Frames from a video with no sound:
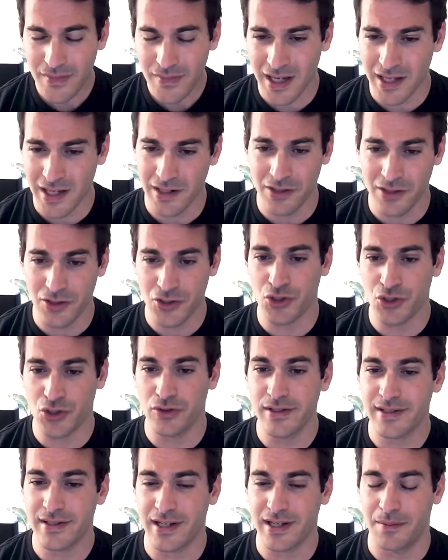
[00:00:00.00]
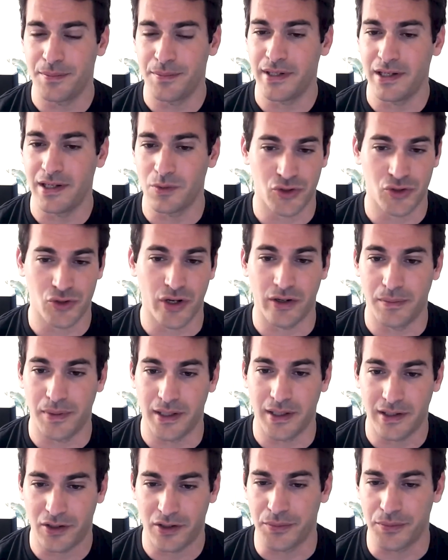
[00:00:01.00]
an insurance company and we're trying to
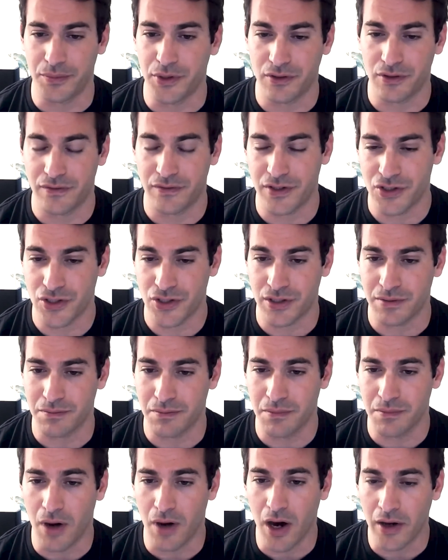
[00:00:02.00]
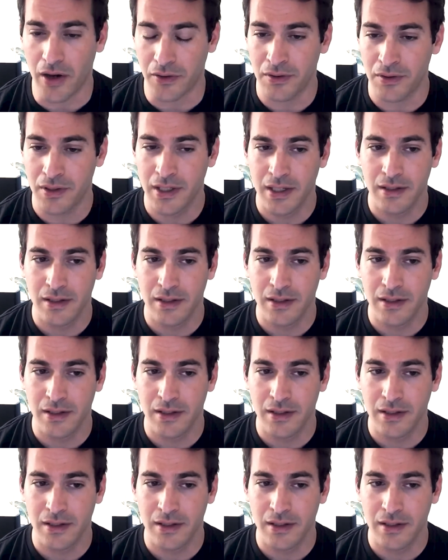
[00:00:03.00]
build a computer vision model